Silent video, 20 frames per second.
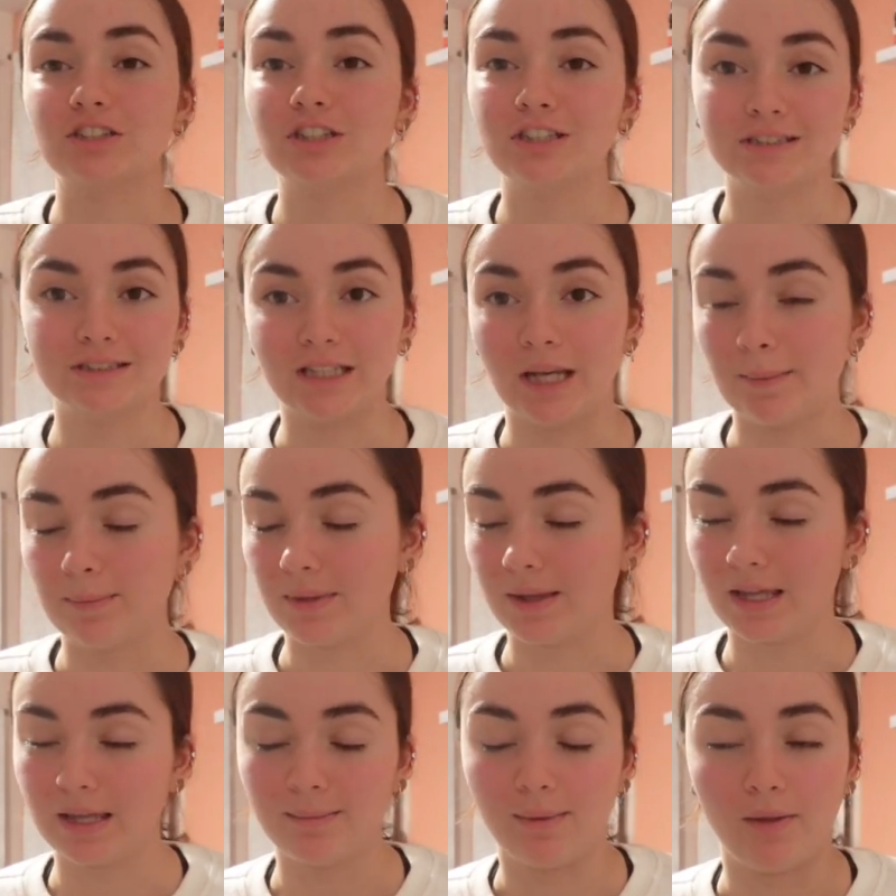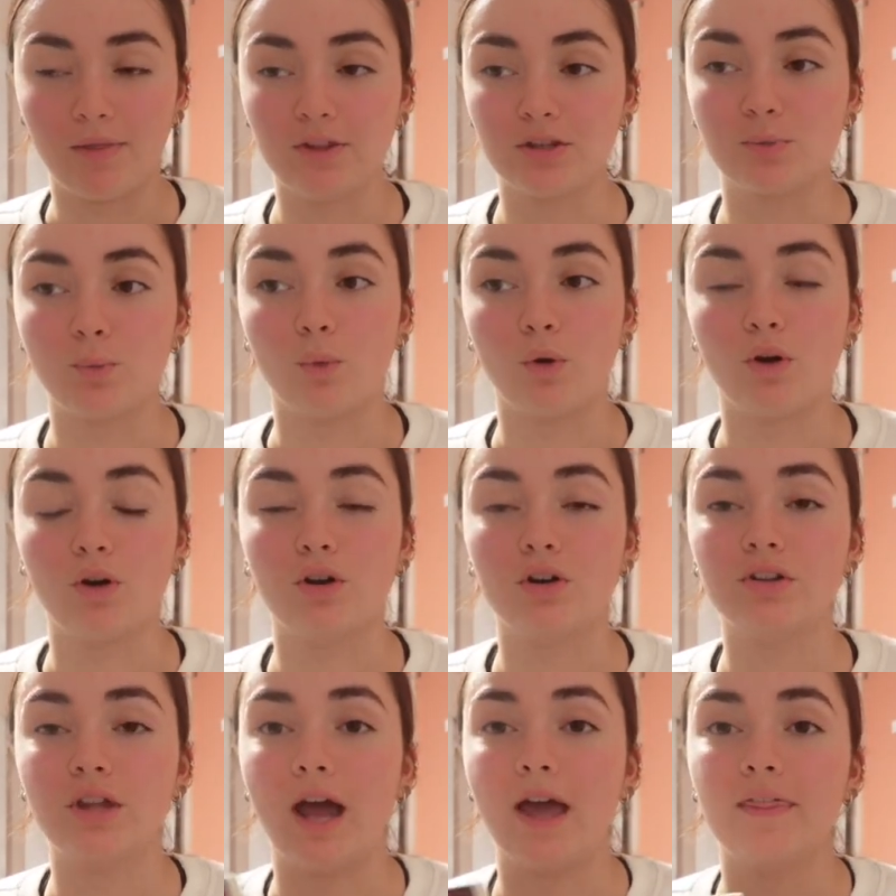couldn't stop thinking about this
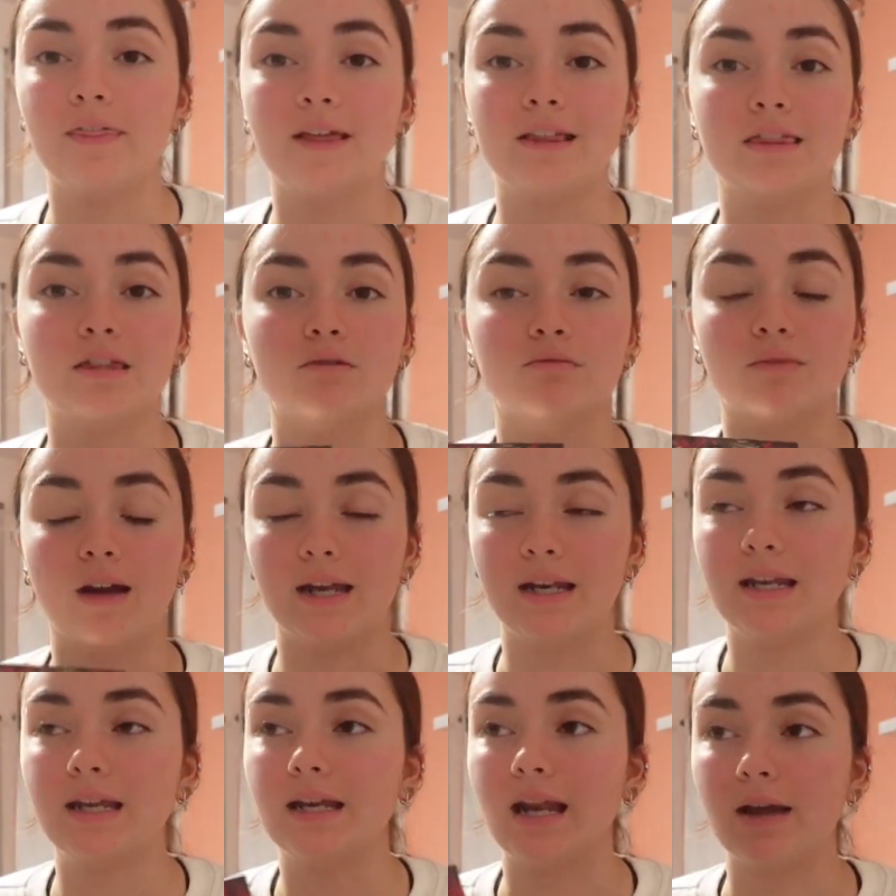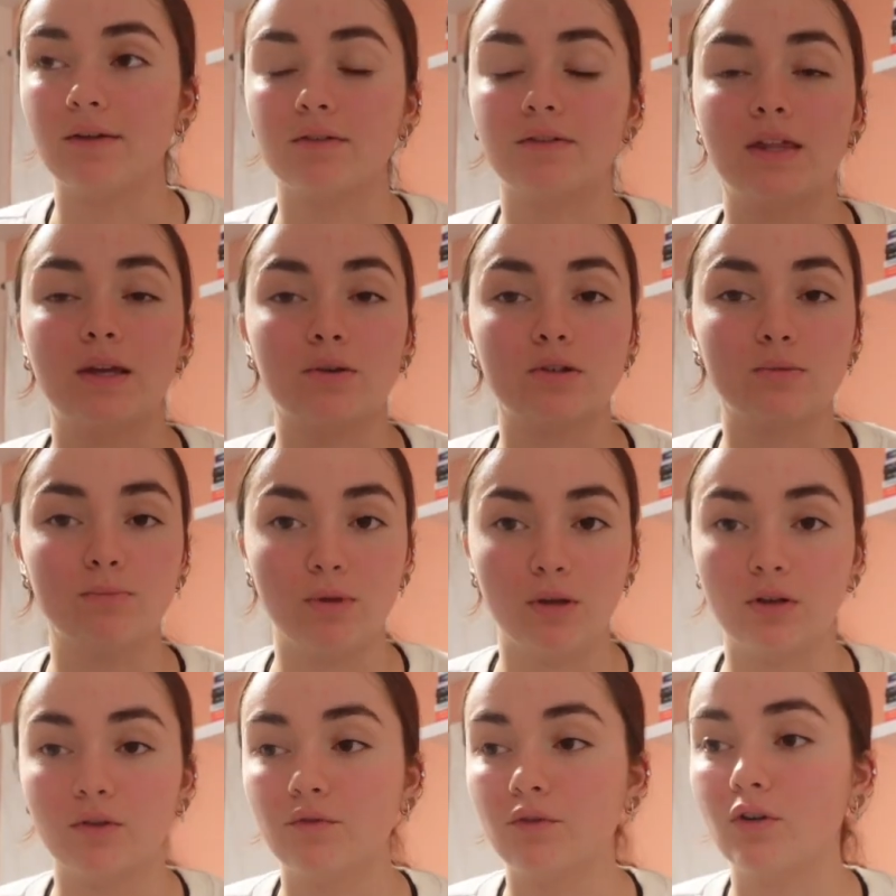world. I think the writing and everything was
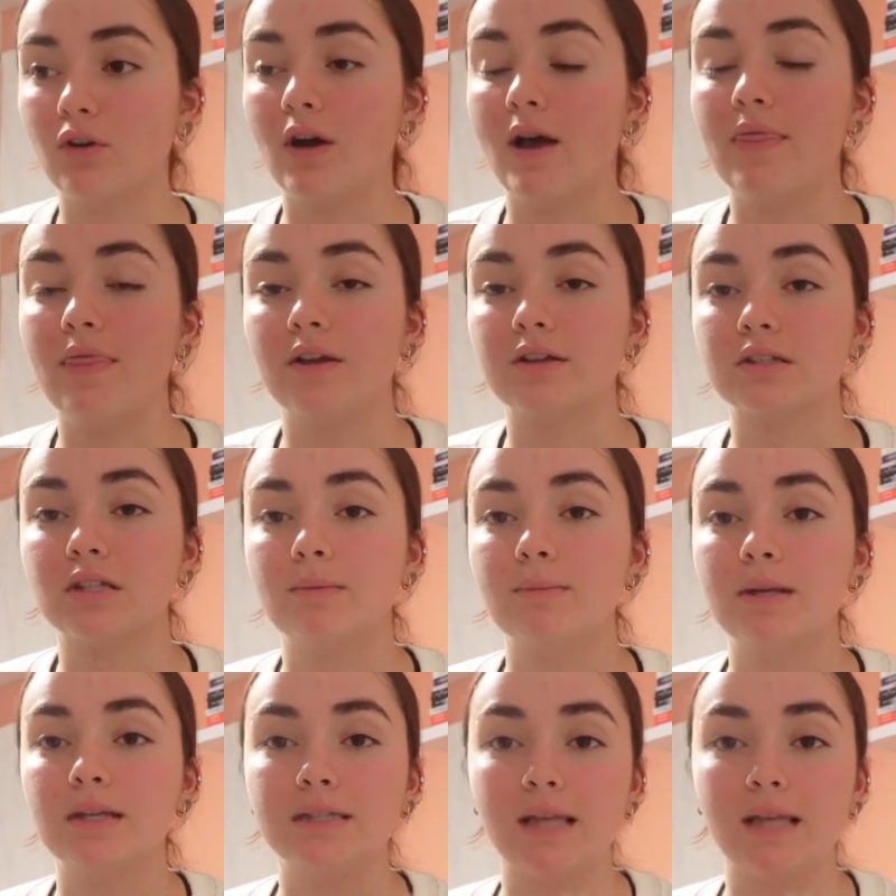beautiful, and there's gonna be a